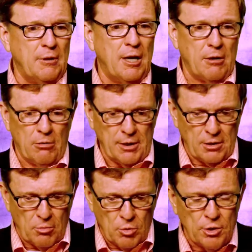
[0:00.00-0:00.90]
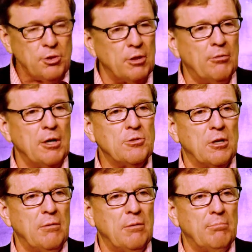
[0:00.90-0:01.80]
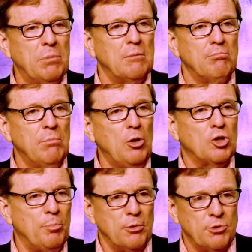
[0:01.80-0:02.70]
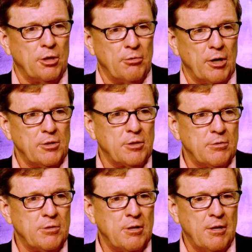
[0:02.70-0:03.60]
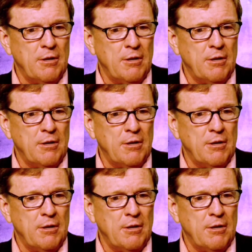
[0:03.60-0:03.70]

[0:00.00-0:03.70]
not only to one generation but multiple generations